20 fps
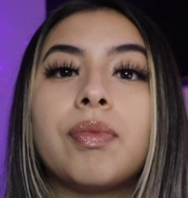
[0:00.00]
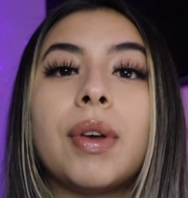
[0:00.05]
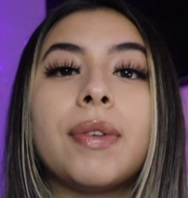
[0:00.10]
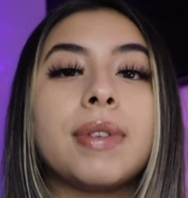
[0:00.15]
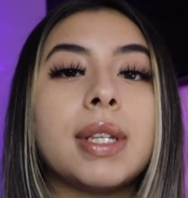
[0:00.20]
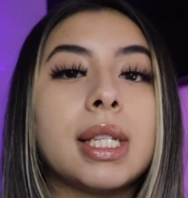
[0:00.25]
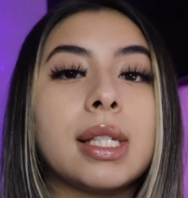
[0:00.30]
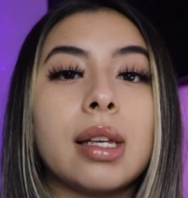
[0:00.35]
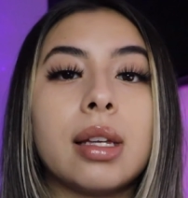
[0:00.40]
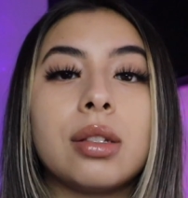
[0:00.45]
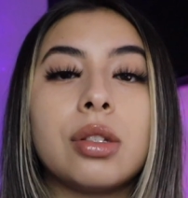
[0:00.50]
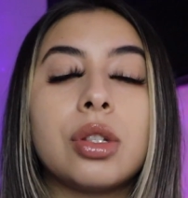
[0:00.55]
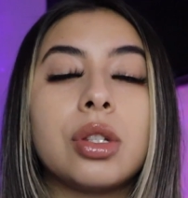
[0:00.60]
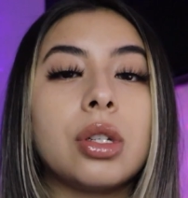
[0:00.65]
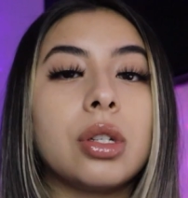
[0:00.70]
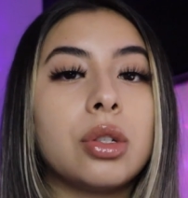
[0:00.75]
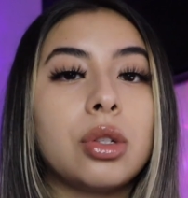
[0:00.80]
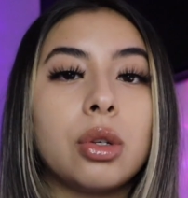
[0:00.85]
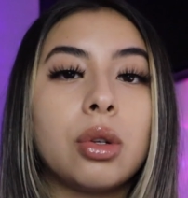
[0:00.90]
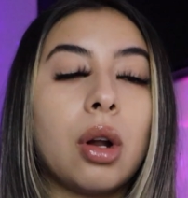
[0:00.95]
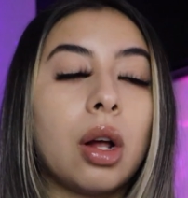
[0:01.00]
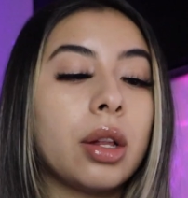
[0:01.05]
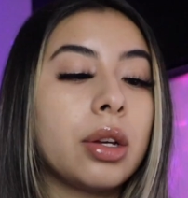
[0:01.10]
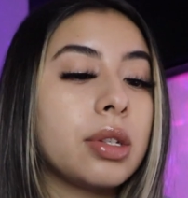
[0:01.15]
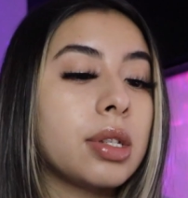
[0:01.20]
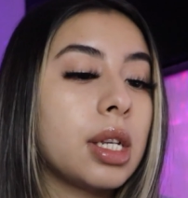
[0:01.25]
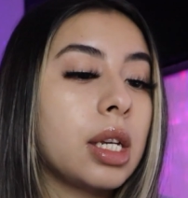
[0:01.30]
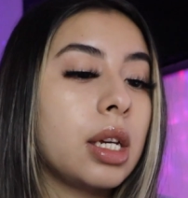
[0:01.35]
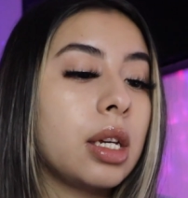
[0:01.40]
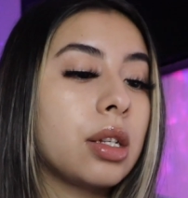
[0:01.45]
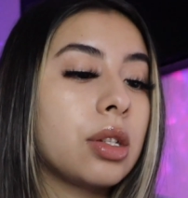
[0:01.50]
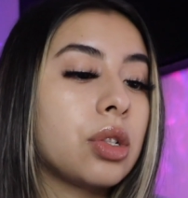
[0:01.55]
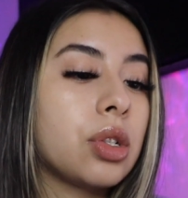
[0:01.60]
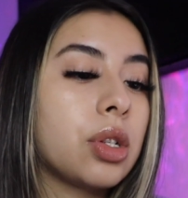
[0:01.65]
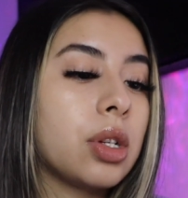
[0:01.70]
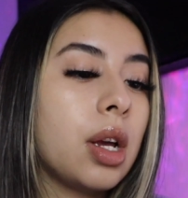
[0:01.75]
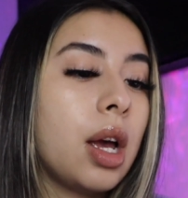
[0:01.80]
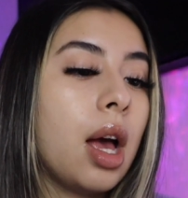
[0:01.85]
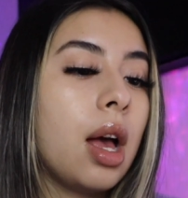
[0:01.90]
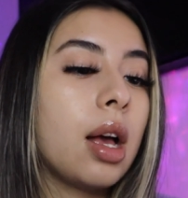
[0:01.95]
50 cents to $2
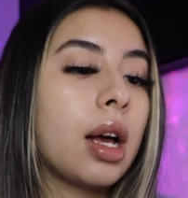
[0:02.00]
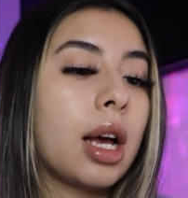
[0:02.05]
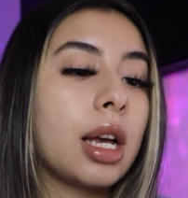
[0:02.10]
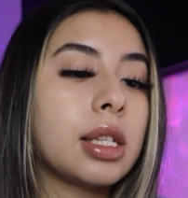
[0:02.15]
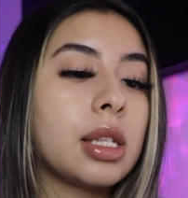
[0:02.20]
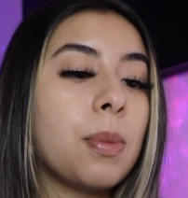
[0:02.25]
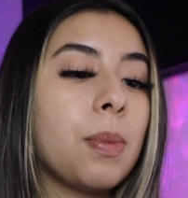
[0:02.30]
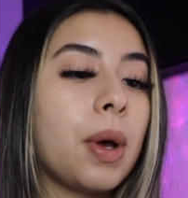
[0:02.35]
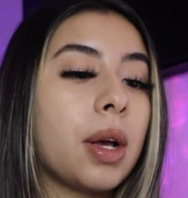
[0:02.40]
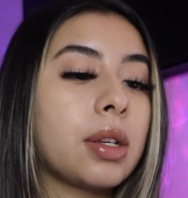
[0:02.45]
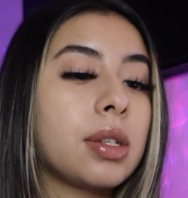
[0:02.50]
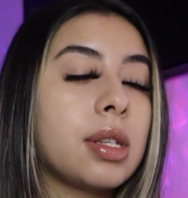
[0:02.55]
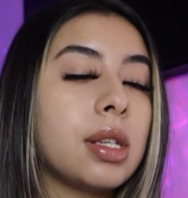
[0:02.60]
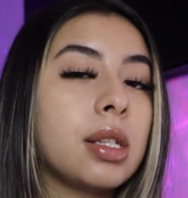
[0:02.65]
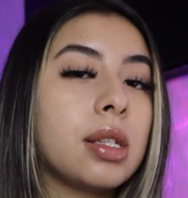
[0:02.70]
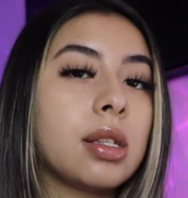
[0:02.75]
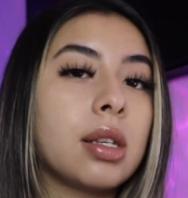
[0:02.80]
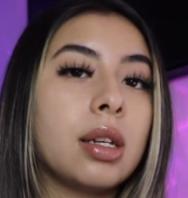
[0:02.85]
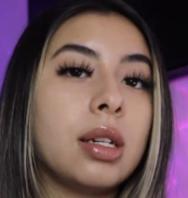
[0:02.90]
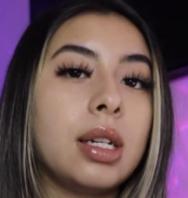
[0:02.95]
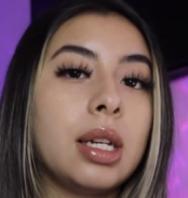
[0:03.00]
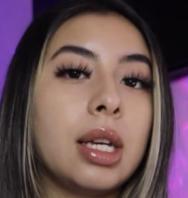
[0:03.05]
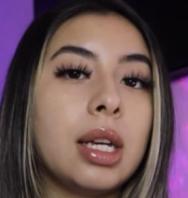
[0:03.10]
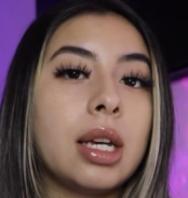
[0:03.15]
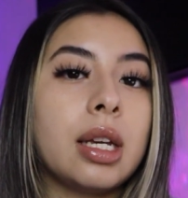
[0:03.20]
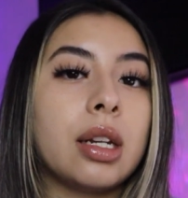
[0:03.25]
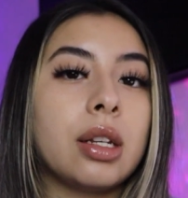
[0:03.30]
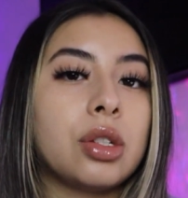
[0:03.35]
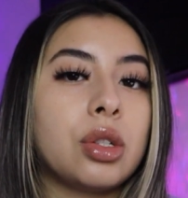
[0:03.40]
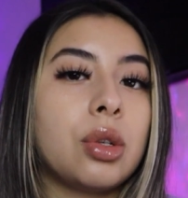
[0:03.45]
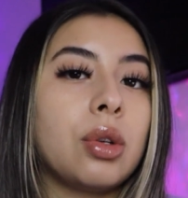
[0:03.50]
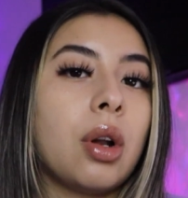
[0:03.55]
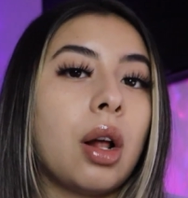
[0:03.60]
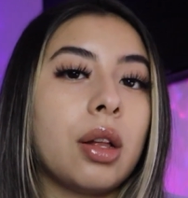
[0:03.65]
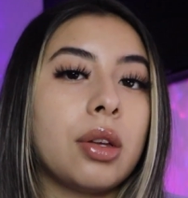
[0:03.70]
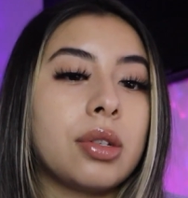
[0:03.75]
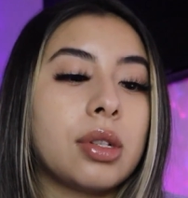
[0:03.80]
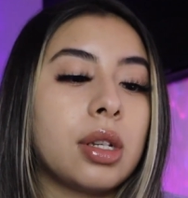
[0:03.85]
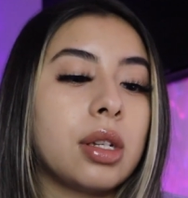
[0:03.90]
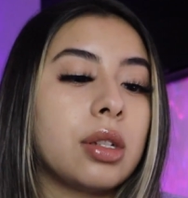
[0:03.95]
each. Custom boxes need
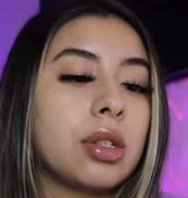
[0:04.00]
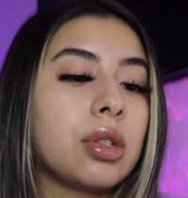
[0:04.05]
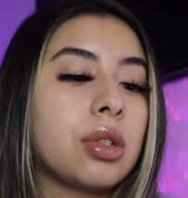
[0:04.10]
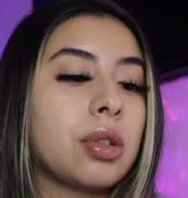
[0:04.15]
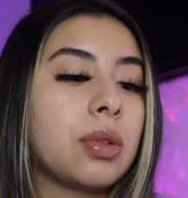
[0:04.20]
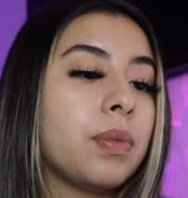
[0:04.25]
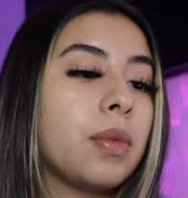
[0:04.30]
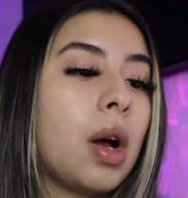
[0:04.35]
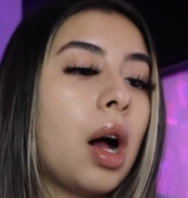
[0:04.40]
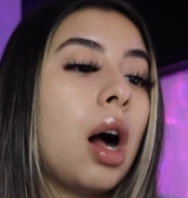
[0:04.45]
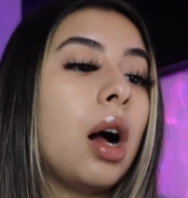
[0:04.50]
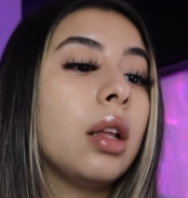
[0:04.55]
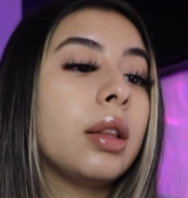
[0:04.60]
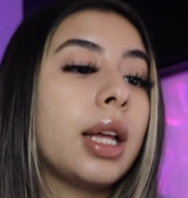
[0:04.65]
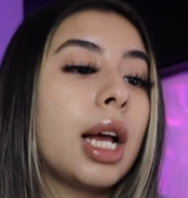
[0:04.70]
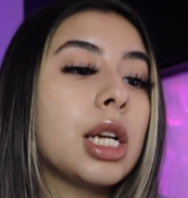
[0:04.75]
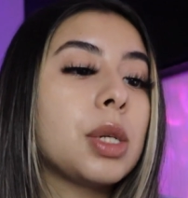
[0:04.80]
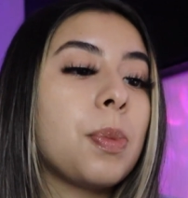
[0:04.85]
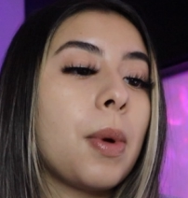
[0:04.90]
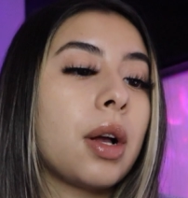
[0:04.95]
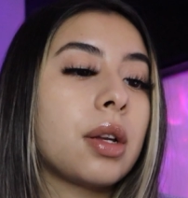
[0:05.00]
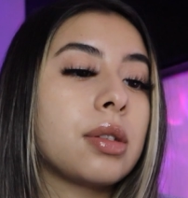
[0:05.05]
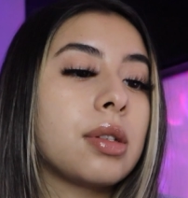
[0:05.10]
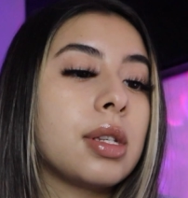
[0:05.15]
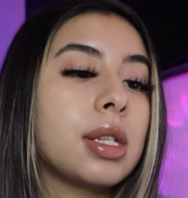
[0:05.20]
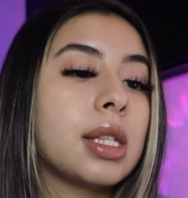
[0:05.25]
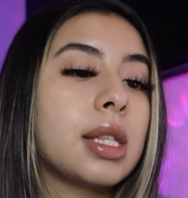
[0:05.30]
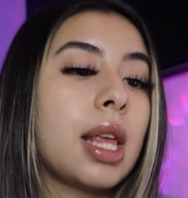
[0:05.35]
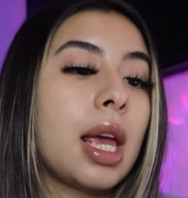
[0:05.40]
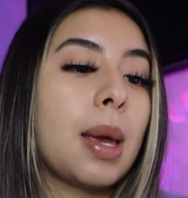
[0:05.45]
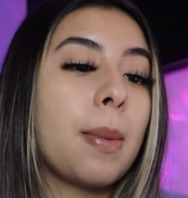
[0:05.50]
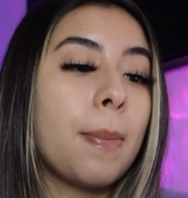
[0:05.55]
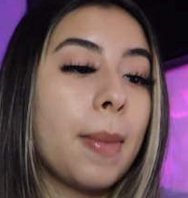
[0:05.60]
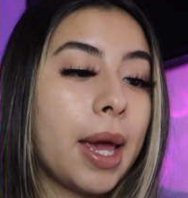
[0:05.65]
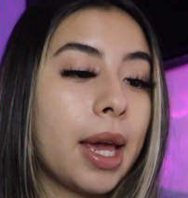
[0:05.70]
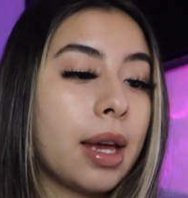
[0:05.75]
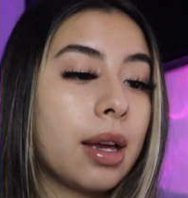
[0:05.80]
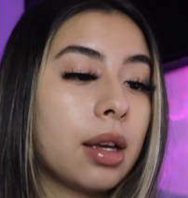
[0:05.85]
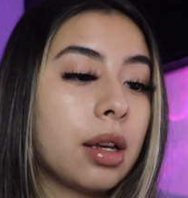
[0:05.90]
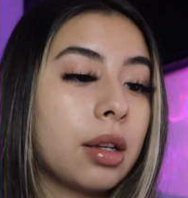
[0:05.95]
$2 each. All lash boxes they
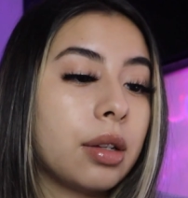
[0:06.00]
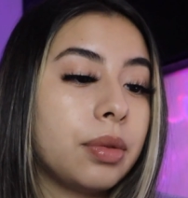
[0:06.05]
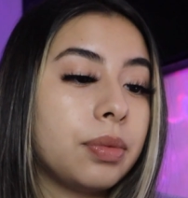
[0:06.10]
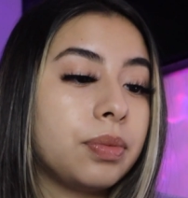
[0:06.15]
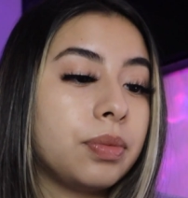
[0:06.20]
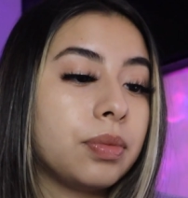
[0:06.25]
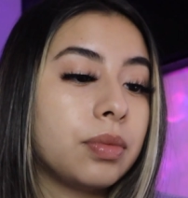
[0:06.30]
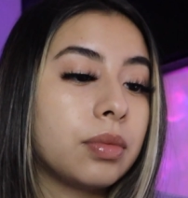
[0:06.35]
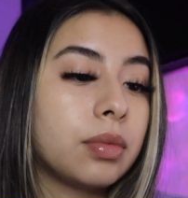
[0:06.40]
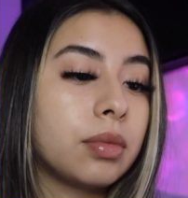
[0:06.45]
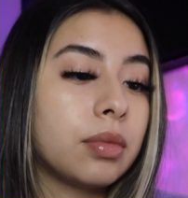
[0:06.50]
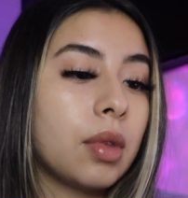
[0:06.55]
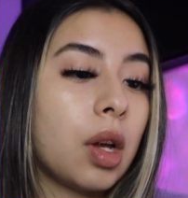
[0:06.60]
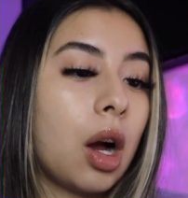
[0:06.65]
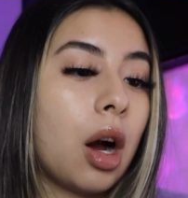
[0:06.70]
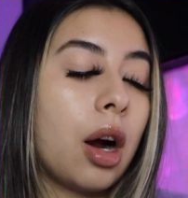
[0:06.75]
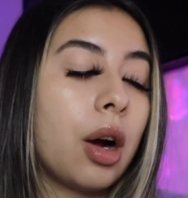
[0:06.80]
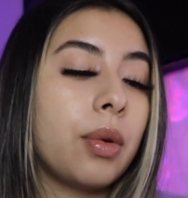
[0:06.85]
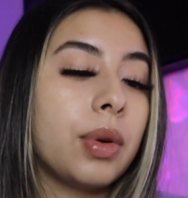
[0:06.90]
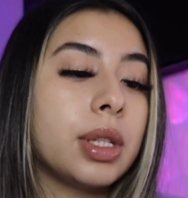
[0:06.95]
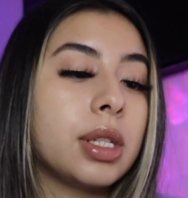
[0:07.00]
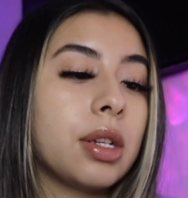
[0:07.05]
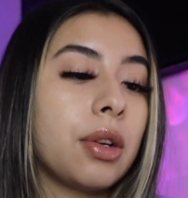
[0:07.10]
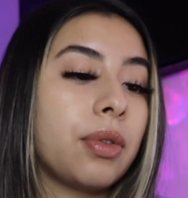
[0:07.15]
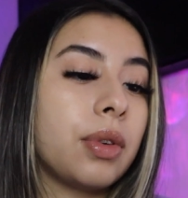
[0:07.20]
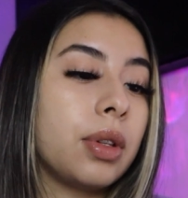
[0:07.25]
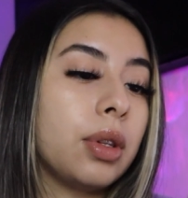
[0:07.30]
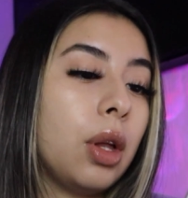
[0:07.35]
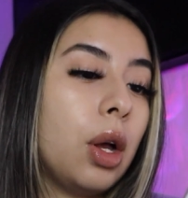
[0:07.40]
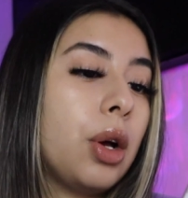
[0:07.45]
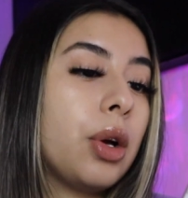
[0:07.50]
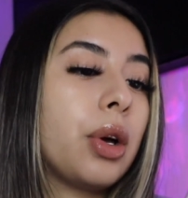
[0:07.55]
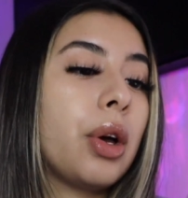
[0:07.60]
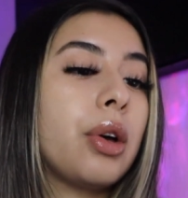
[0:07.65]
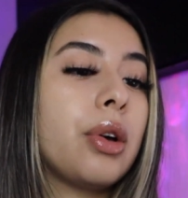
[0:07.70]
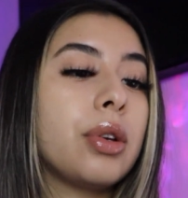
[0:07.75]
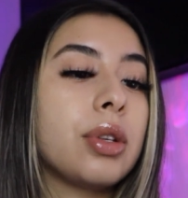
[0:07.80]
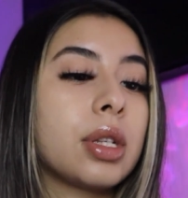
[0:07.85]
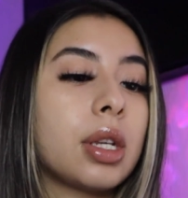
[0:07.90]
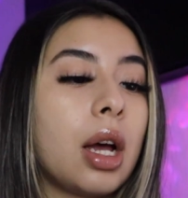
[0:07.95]
make are with different
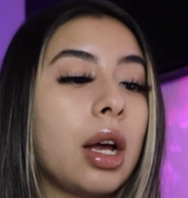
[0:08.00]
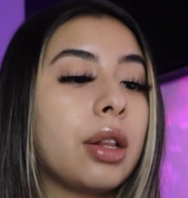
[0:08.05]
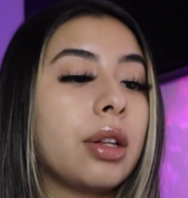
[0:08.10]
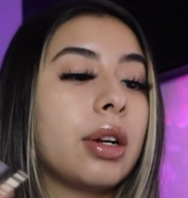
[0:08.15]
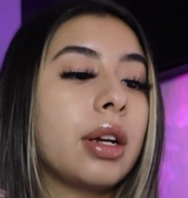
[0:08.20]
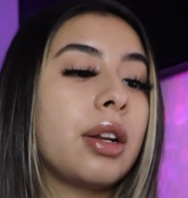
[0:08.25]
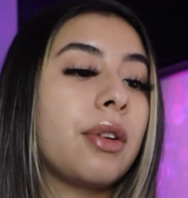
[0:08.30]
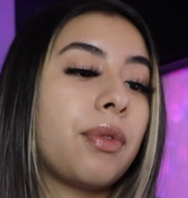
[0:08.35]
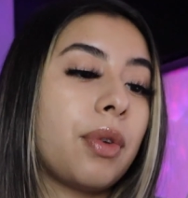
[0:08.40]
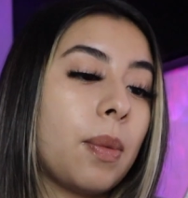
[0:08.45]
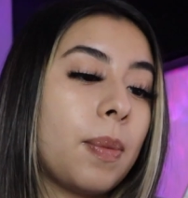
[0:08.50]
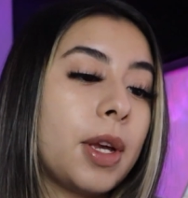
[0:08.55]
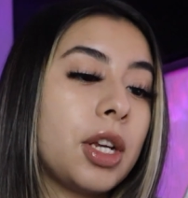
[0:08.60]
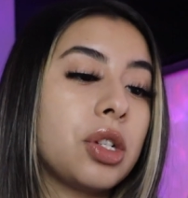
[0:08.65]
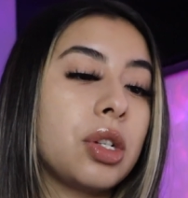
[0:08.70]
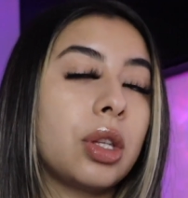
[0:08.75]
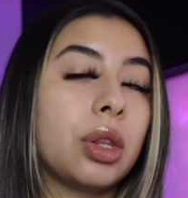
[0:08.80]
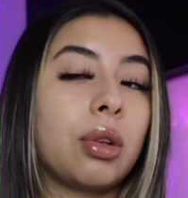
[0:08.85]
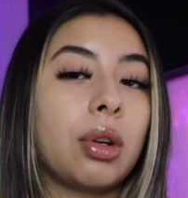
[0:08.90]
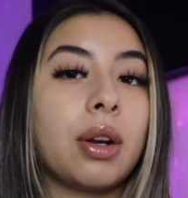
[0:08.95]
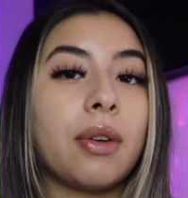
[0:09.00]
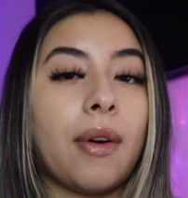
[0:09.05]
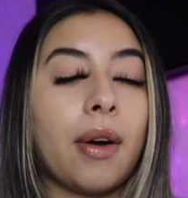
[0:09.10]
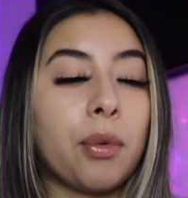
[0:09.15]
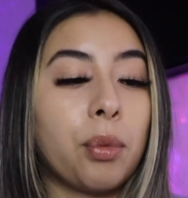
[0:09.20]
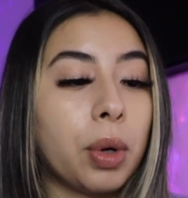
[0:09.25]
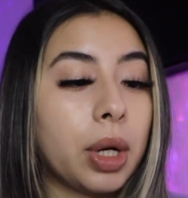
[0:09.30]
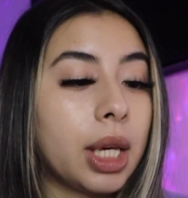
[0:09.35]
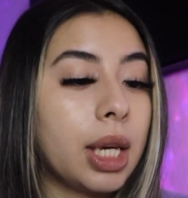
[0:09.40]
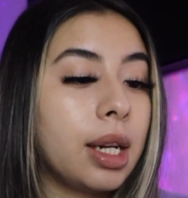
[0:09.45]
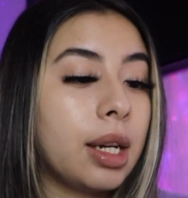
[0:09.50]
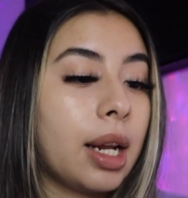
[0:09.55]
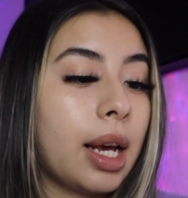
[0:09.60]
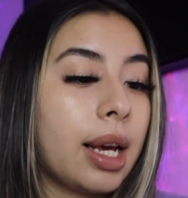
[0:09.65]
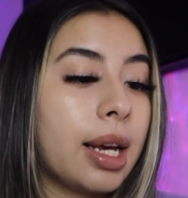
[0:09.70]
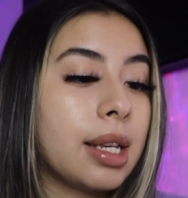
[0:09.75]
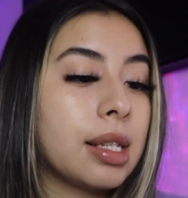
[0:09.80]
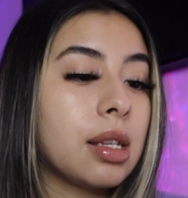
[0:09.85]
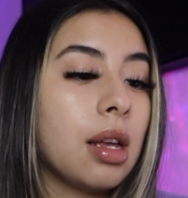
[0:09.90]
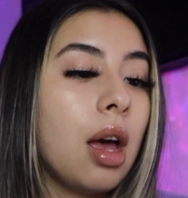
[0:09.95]
logos, color information, 3 to 5 working
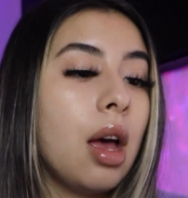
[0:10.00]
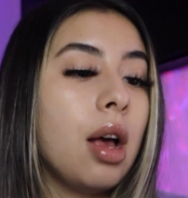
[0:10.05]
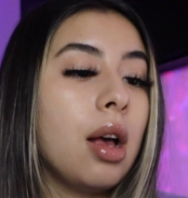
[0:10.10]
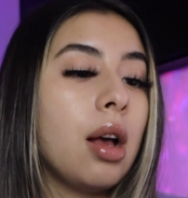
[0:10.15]
days.